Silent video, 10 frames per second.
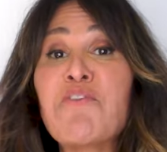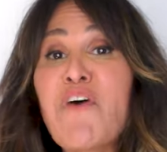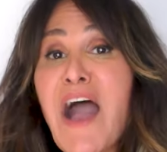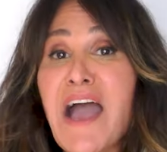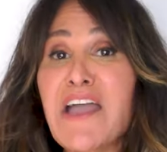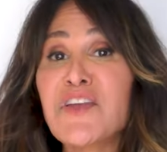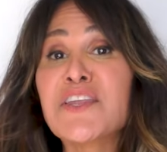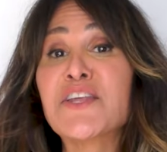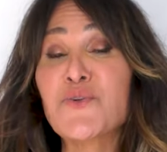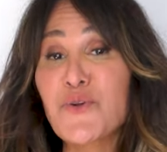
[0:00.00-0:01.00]
five
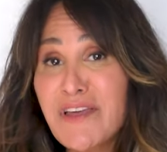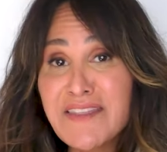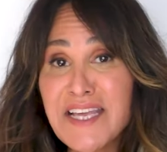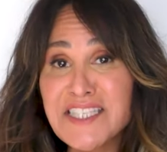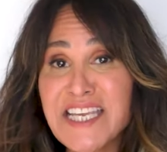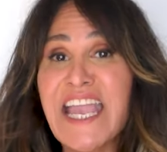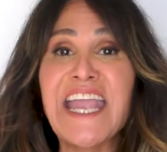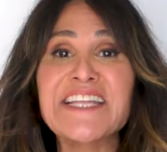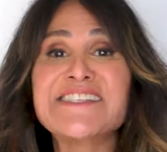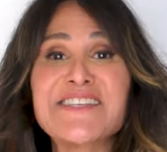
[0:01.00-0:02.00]
in the North Authentic
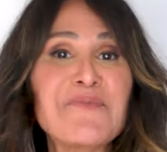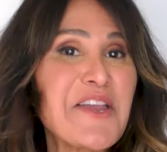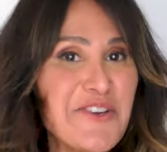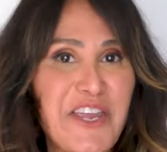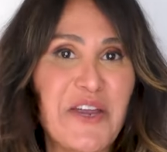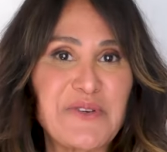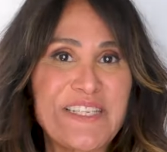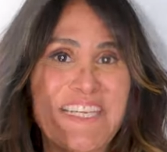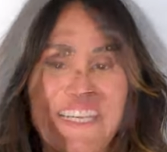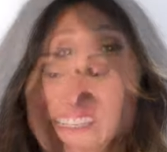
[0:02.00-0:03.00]
eight-step hair care
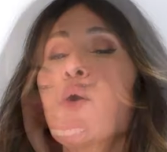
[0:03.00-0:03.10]
routine.